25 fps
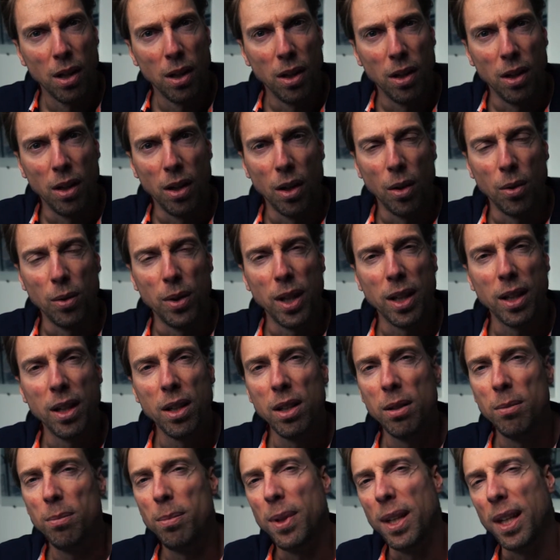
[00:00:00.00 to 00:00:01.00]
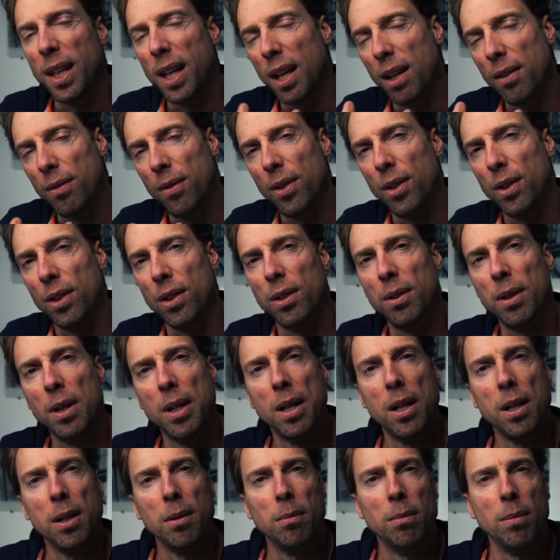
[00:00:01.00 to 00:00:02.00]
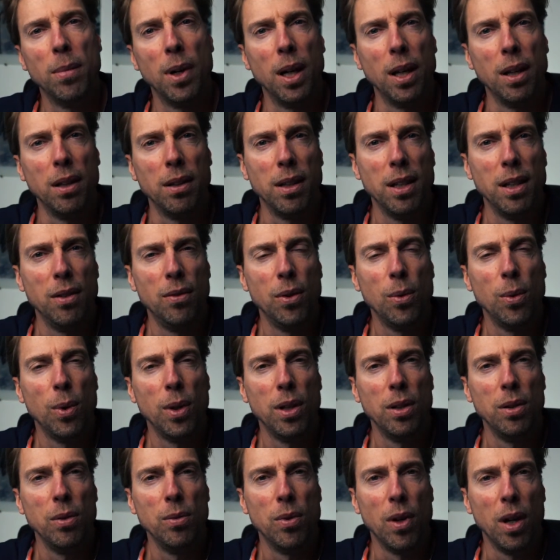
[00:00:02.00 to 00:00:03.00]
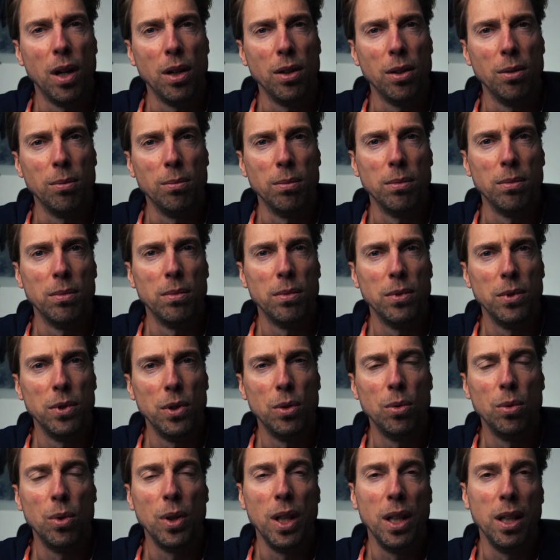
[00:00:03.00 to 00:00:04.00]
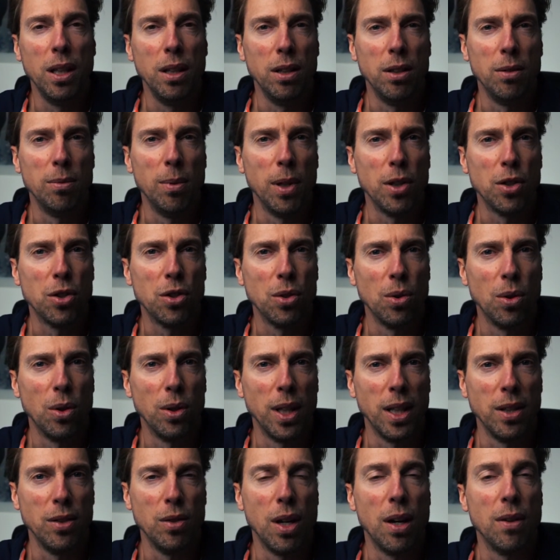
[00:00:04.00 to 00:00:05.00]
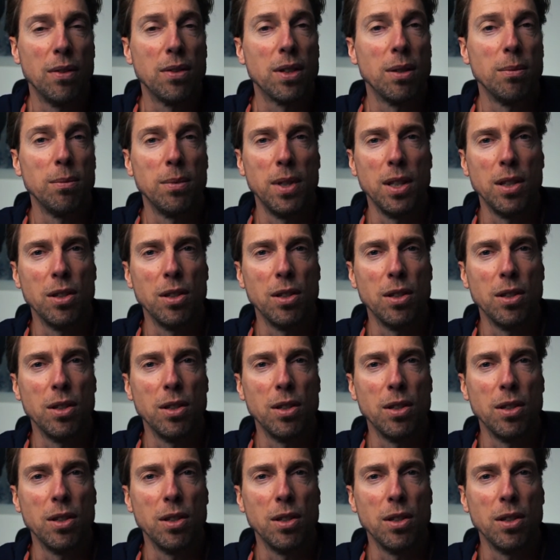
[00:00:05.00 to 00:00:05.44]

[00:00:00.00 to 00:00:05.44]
They're going to be heavier, But if you want to do volume, you really need to make sure that you have something